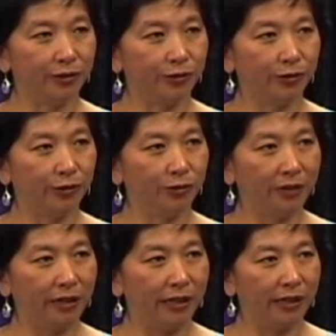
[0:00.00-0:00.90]
to
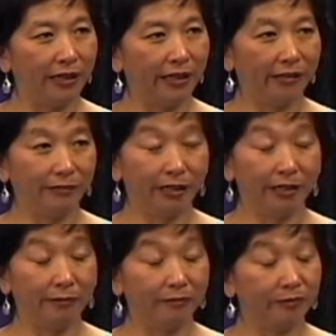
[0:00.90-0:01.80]
and,
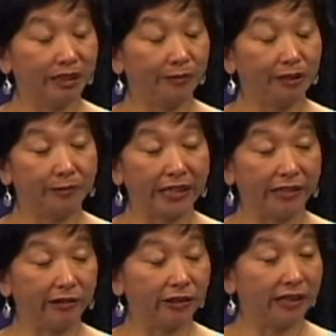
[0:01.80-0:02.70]
and sometimes
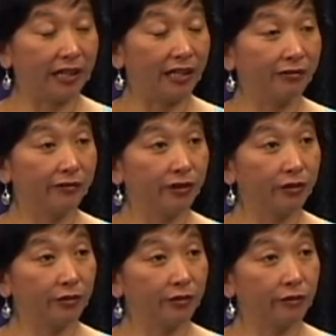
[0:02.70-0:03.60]
medical staff
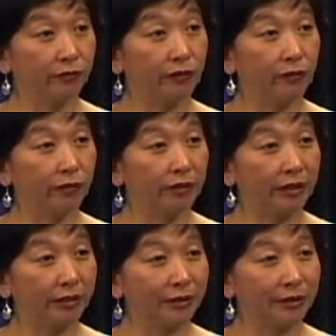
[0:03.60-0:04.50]
to, for
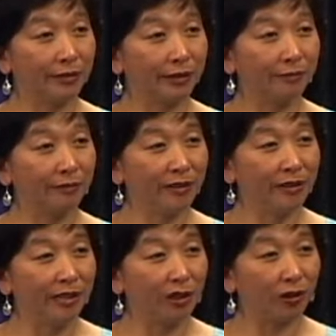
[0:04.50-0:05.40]
this um,
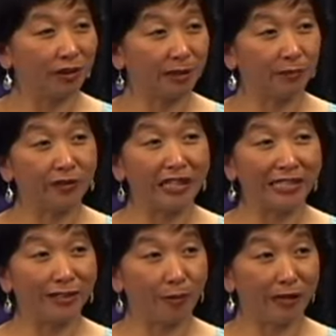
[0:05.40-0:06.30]
concept of
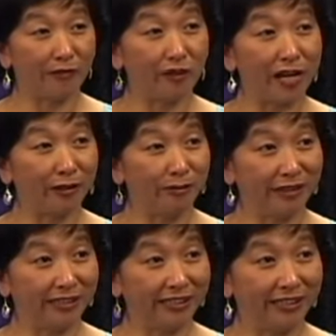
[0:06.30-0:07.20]
economic
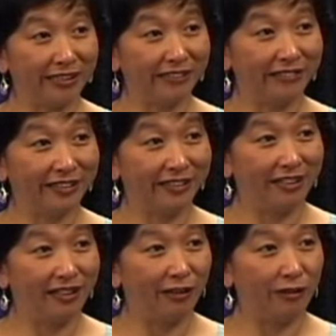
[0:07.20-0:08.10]
viability. And
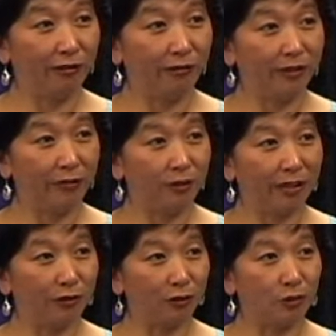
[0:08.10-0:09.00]
often when
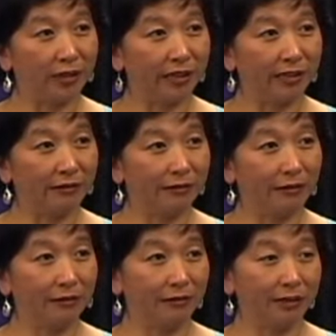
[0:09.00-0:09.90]
I was working in
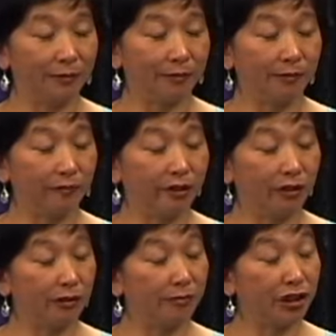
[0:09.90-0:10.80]
some you
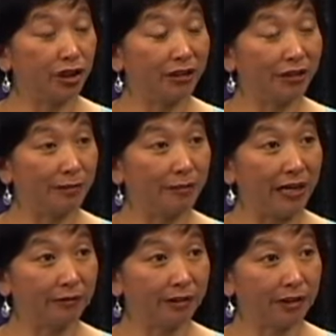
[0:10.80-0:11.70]
know, emergency
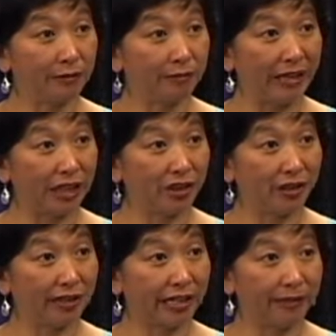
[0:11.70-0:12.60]
departments, when
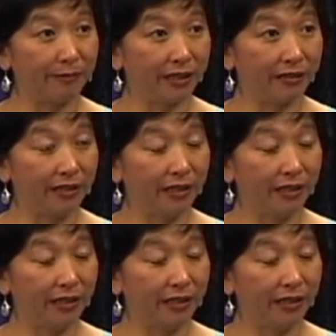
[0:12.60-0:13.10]
patients came in,